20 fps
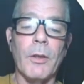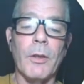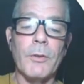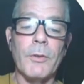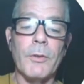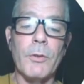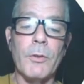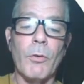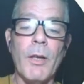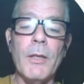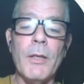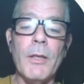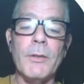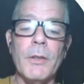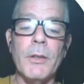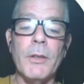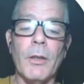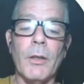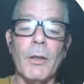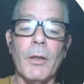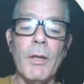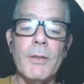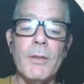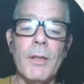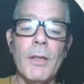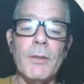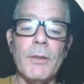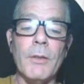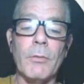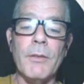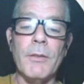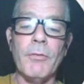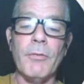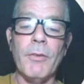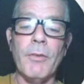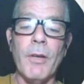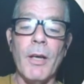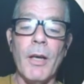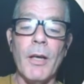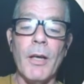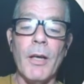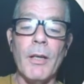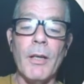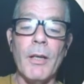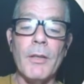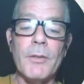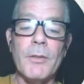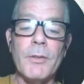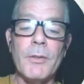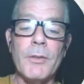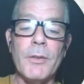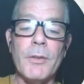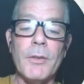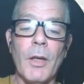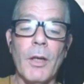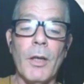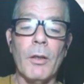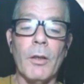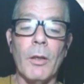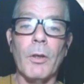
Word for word: crazy easy, crazy fast. Okay, we're going to go to the